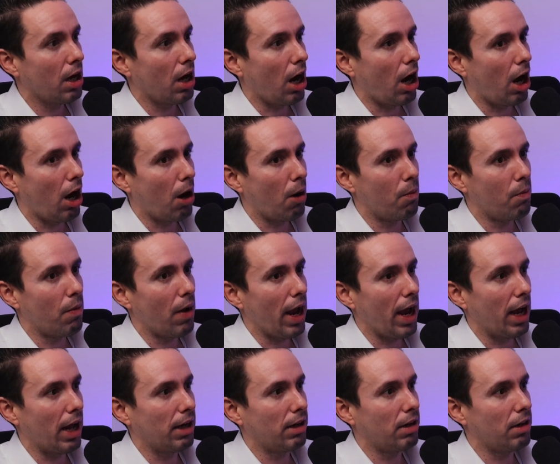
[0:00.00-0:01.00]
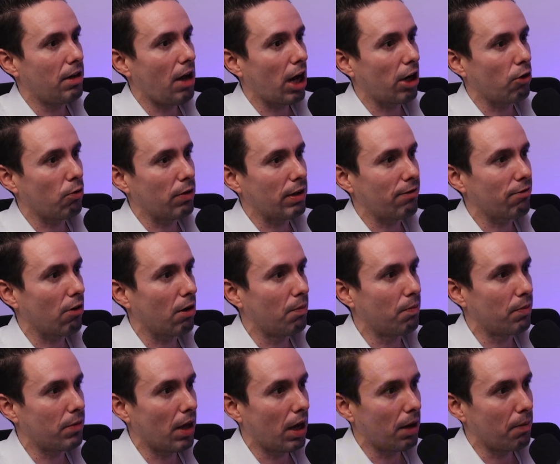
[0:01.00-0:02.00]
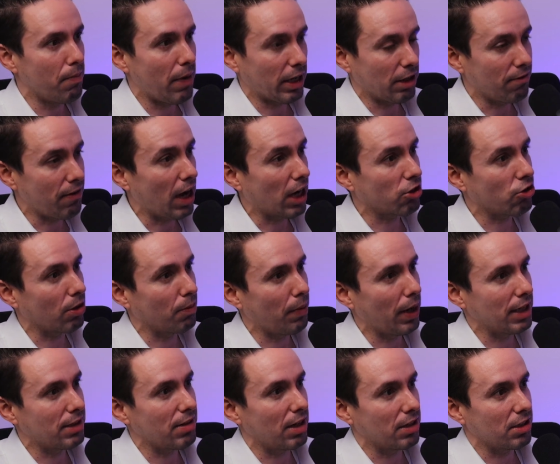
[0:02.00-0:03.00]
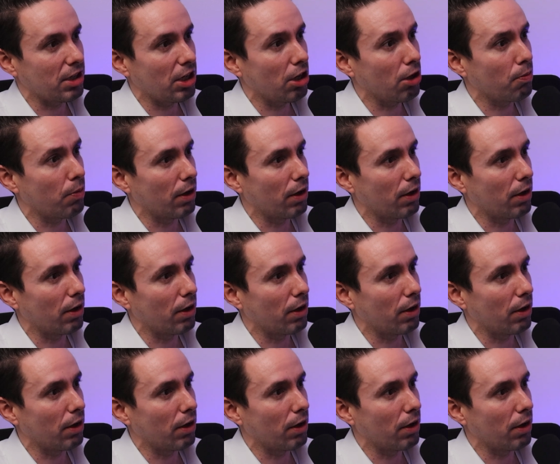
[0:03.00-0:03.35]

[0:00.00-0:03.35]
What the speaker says: and not only from the manufacturing base that's here,